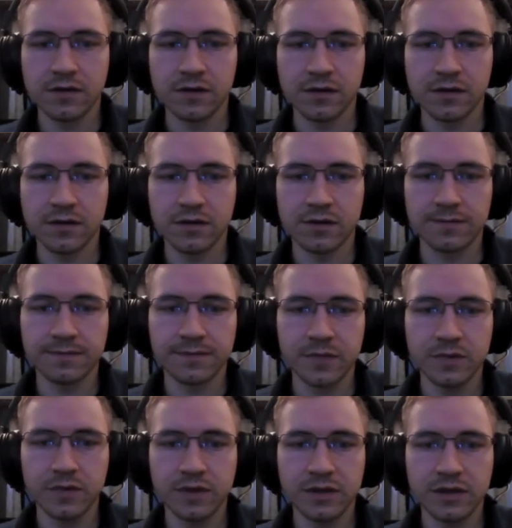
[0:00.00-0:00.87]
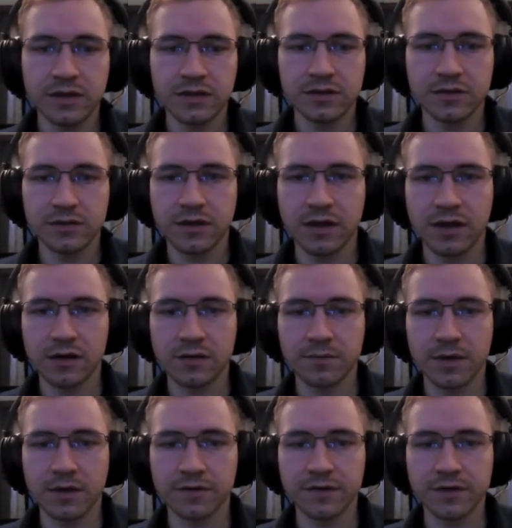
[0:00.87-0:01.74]
You don't need to care
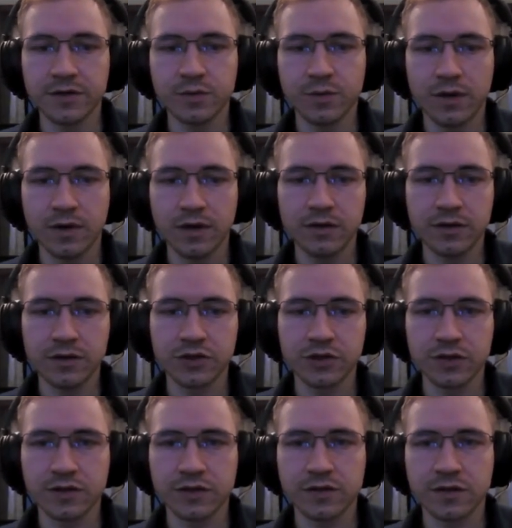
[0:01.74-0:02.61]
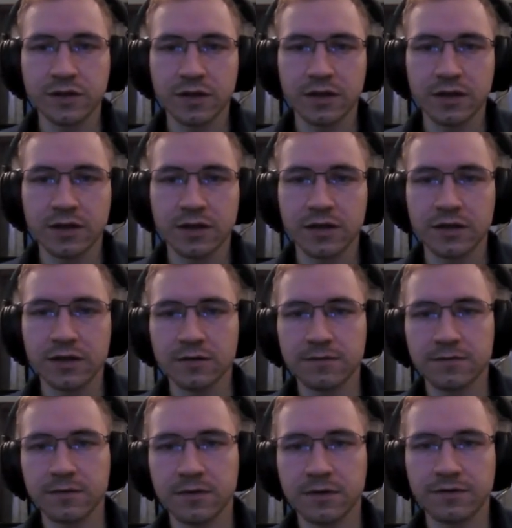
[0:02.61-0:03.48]
about this one. It's just a
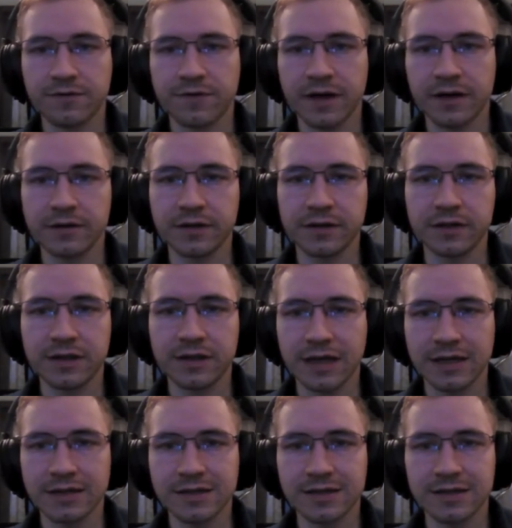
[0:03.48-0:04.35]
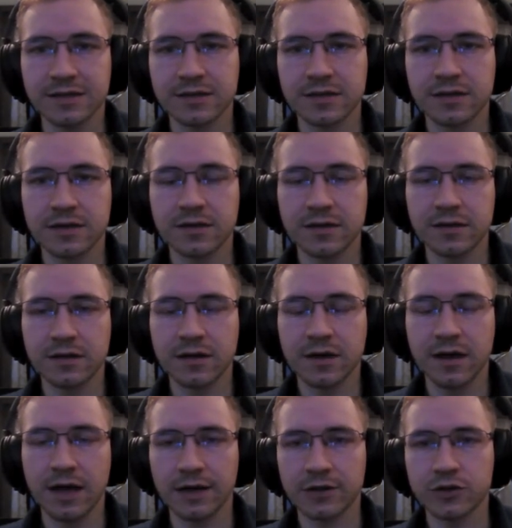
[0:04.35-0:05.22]
file that tests
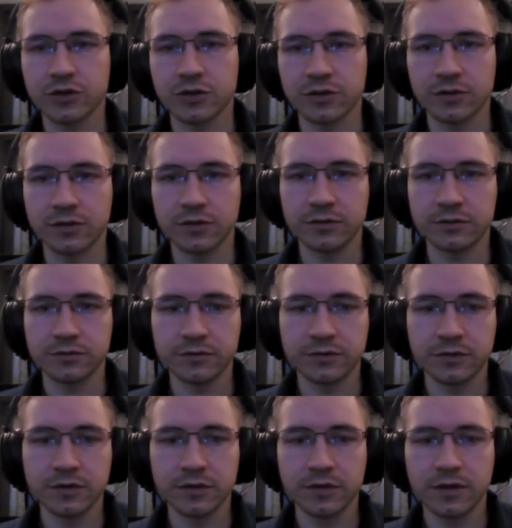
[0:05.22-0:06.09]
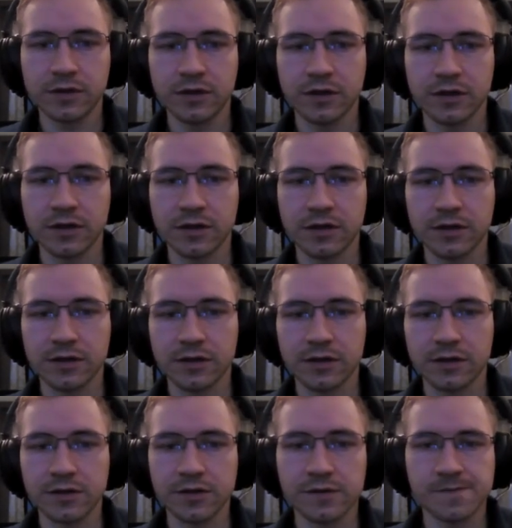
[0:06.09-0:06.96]
actual
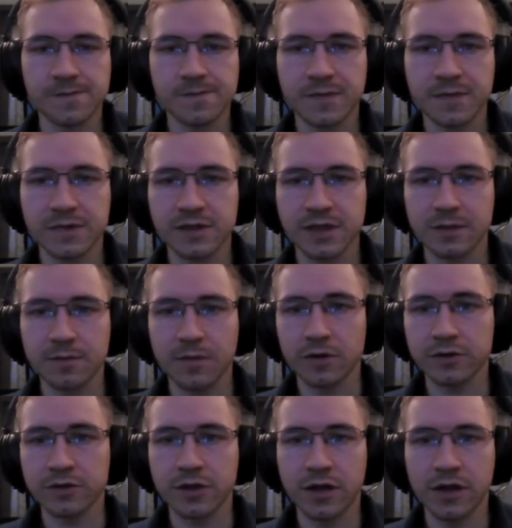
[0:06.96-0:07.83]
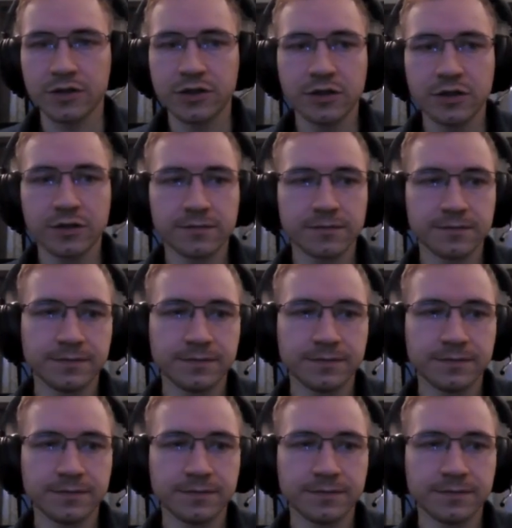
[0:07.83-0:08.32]
sandbox logic.